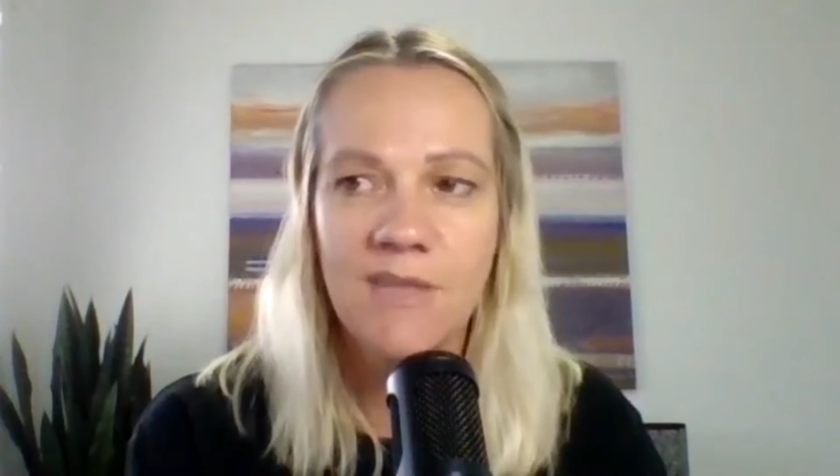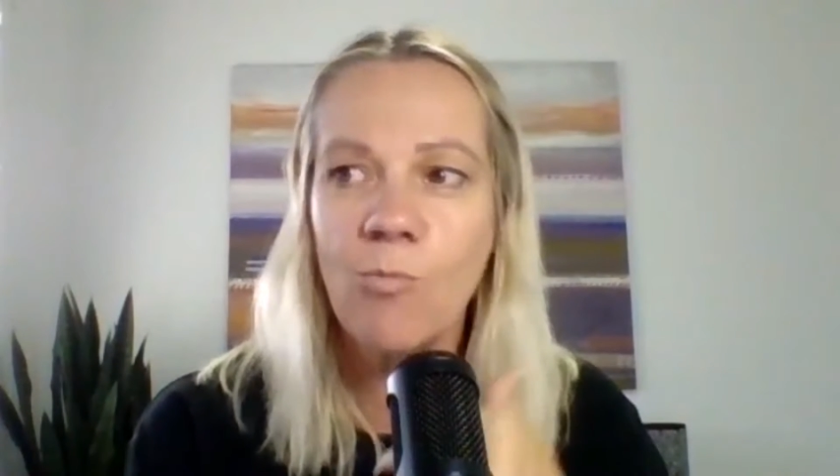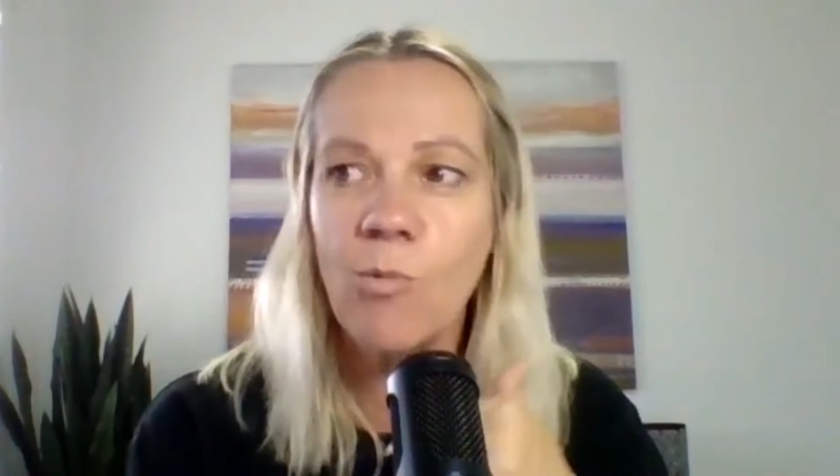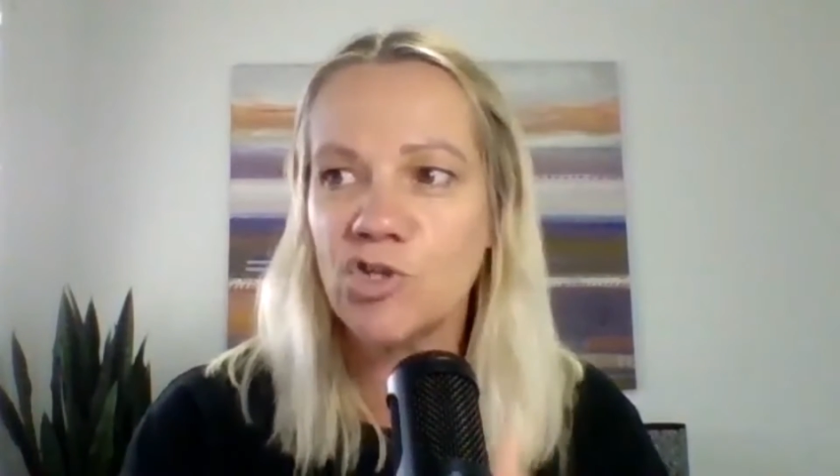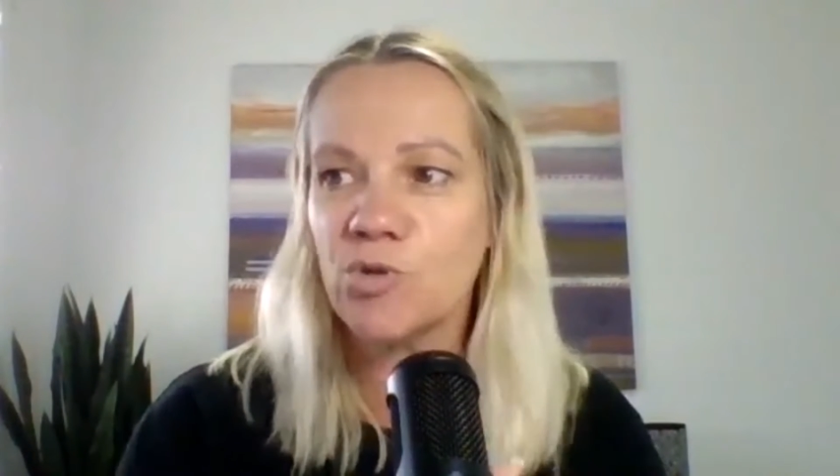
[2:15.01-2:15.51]

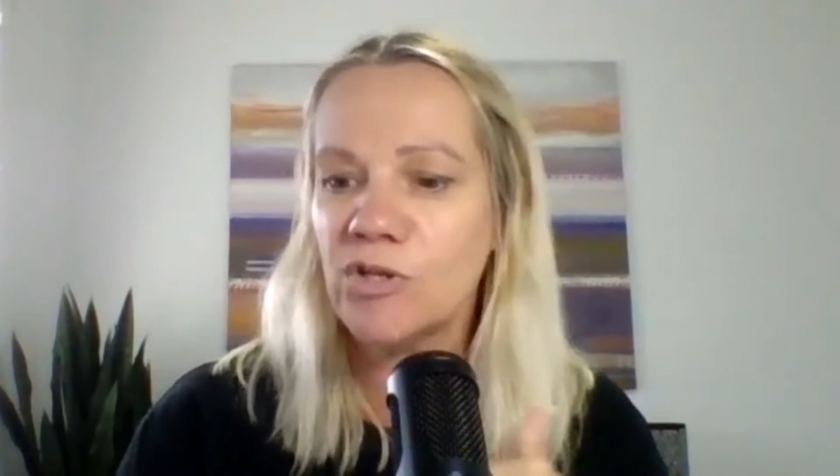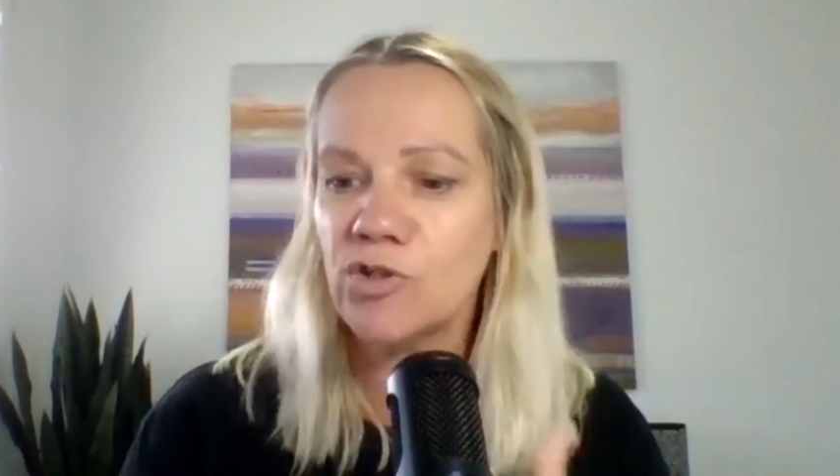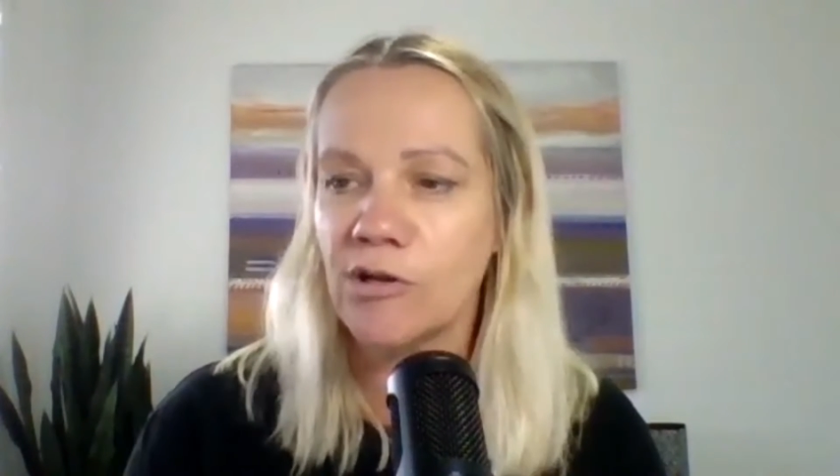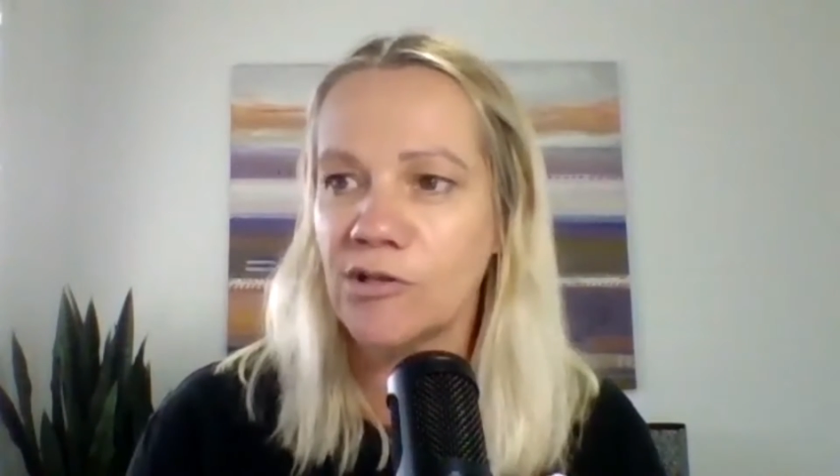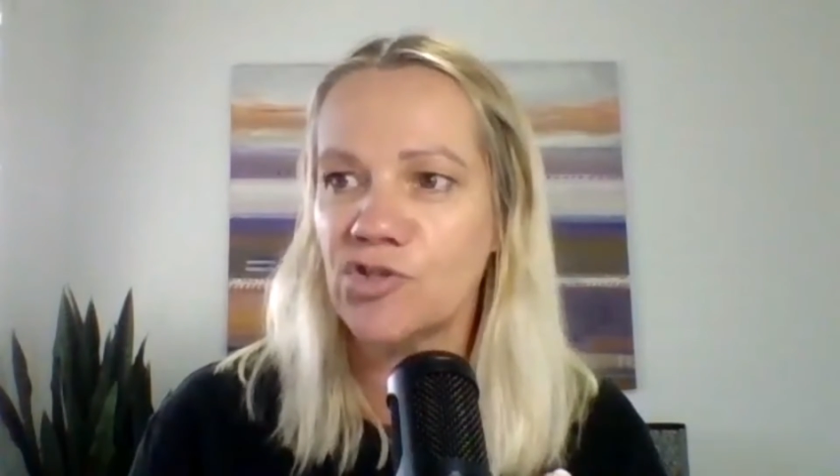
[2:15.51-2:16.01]
And once you
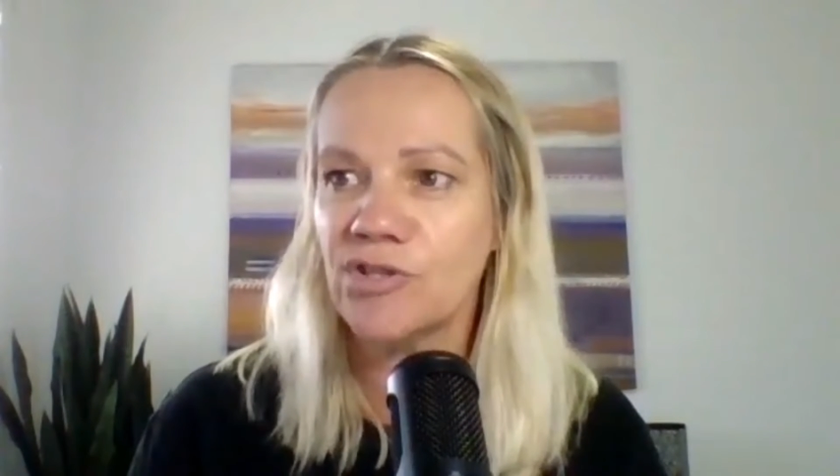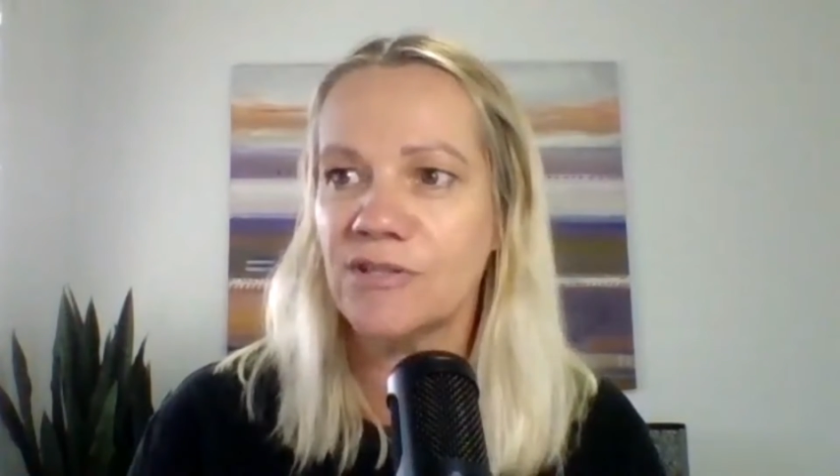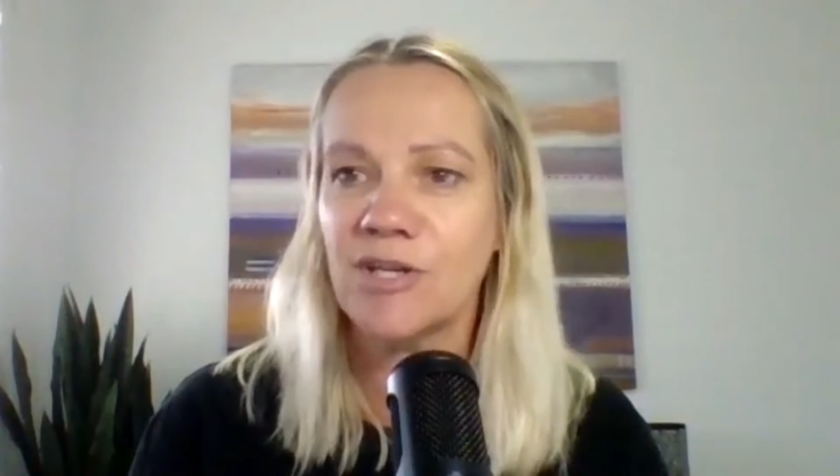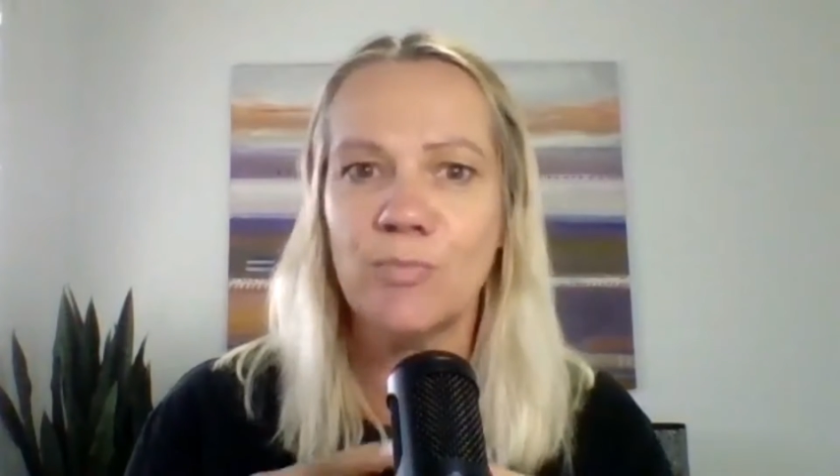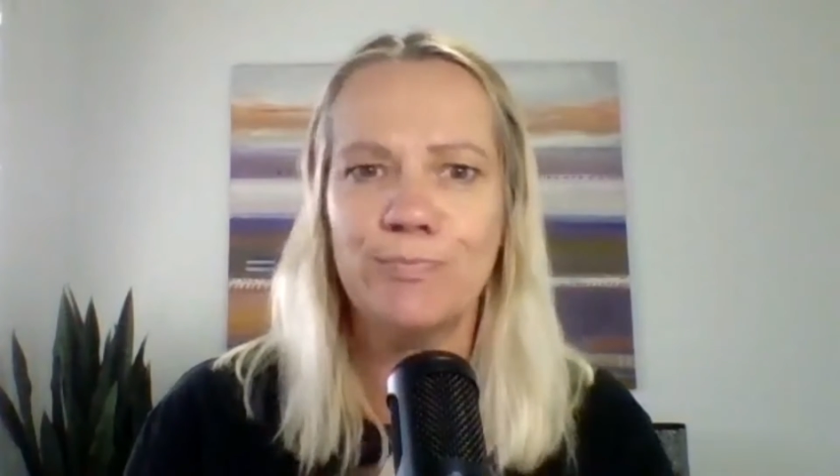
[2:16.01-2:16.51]
acknowledge it
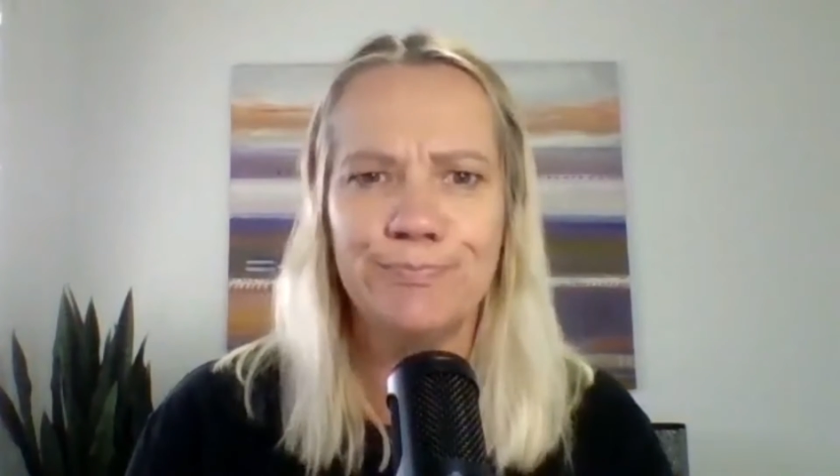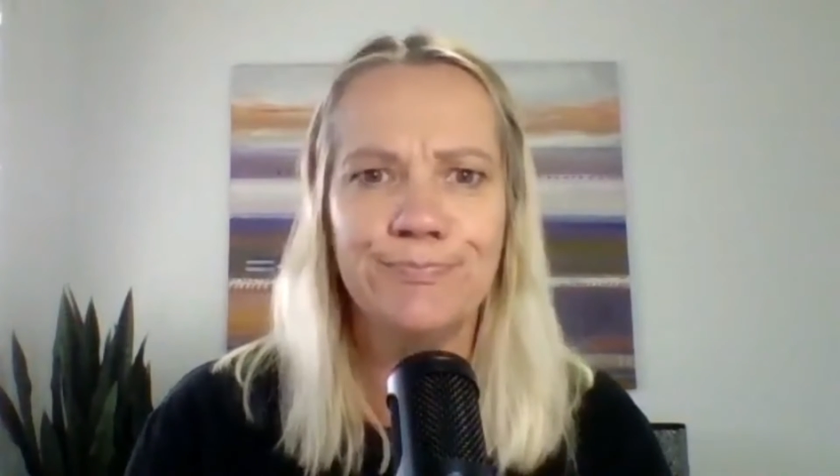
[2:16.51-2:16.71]
and go,